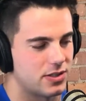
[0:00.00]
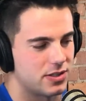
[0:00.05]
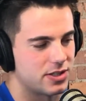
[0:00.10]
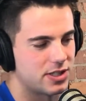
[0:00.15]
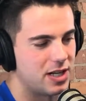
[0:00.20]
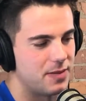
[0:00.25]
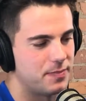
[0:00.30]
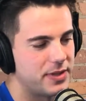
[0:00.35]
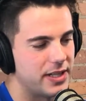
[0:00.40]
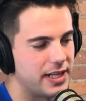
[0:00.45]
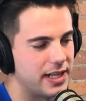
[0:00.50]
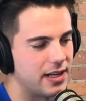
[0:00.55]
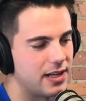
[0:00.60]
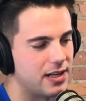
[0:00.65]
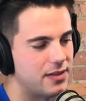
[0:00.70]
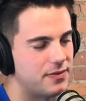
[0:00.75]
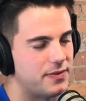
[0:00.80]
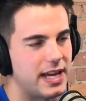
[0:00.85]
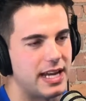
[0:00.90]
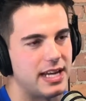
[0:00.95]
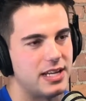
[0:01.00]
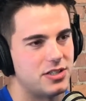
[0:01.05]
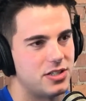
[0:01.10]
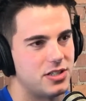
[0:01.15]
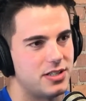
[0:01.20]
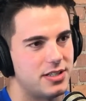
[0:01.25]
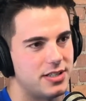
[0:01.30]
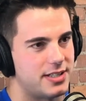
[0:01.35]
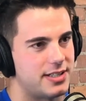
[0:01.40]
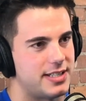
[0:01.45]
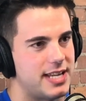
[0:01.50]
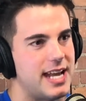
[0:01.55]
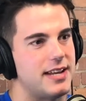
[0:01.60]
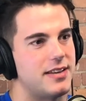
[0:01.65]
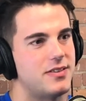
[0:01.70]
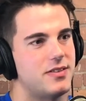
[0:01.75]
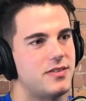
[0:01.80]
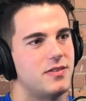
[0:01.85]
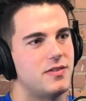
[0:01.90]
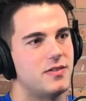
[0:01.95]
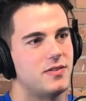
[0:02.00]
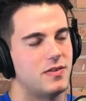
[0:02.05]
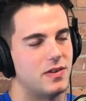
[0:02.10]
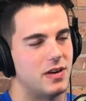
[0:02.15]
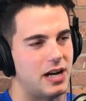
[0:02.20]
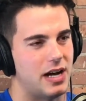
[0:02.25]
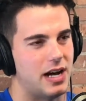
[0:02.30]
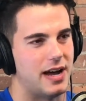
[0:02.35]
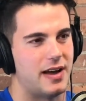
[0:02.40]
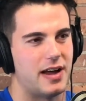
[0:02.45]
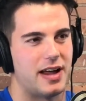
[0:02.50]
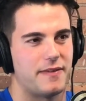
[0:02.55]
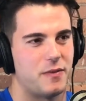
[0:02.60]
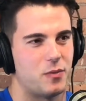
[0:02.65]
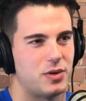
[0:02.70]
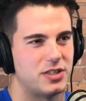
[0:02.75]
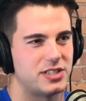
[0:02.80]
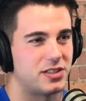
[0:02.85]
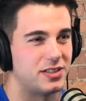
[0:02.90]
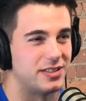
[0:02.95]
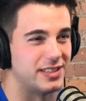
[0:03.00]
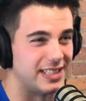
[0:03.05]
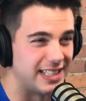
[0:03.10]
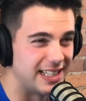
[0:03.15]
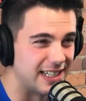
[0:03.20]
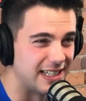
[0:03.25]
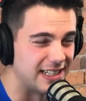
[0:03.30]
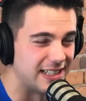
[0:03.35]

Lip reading: something of Asian descent, what is it called? A